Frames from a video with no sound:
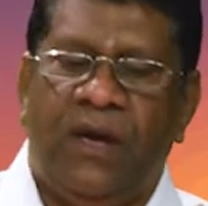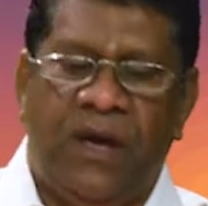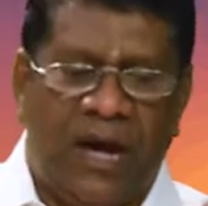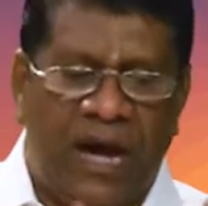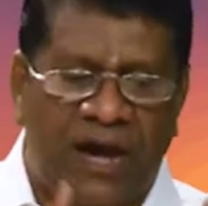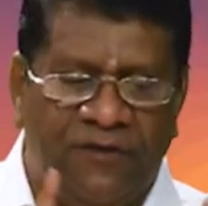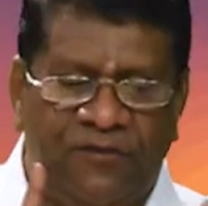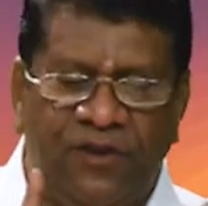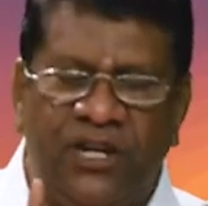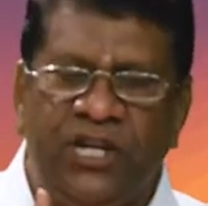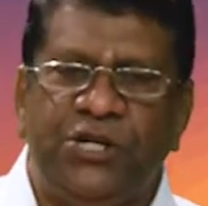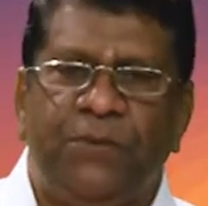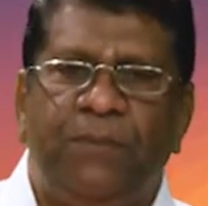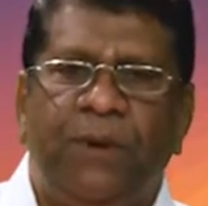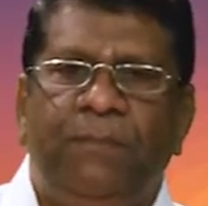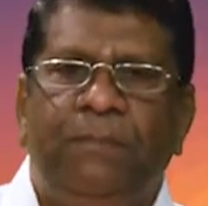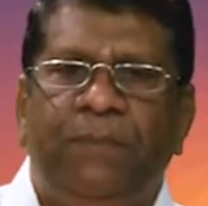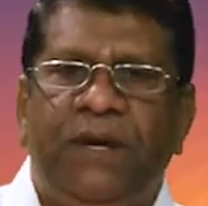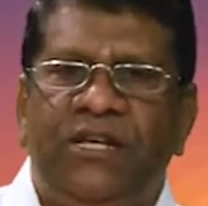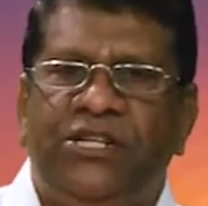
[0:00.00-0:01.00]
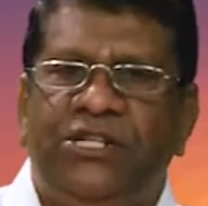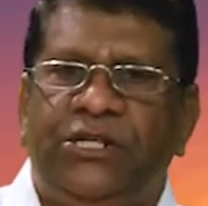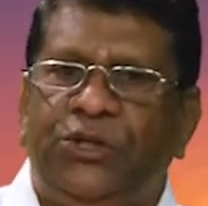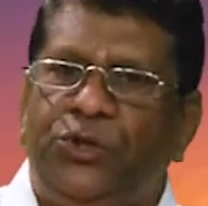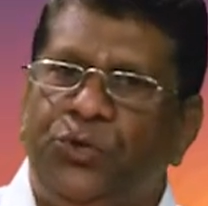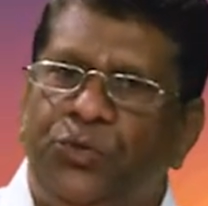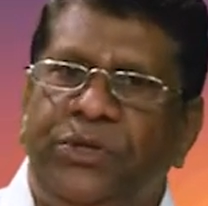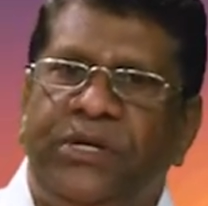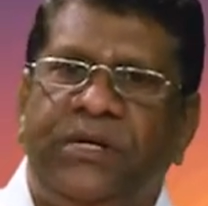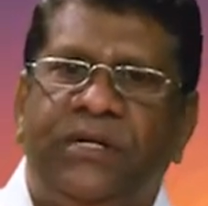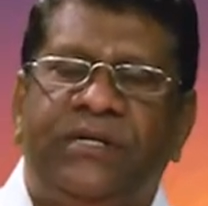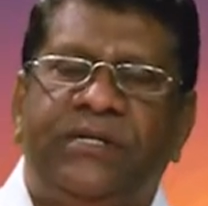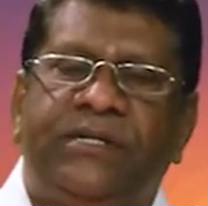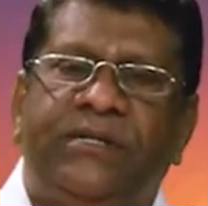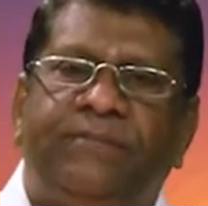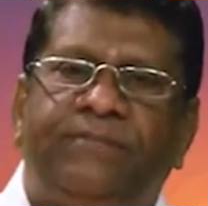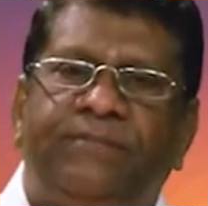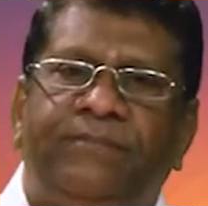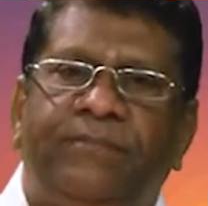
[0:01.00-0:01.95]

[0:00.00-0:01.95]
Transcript: I finished my PG, 2 years.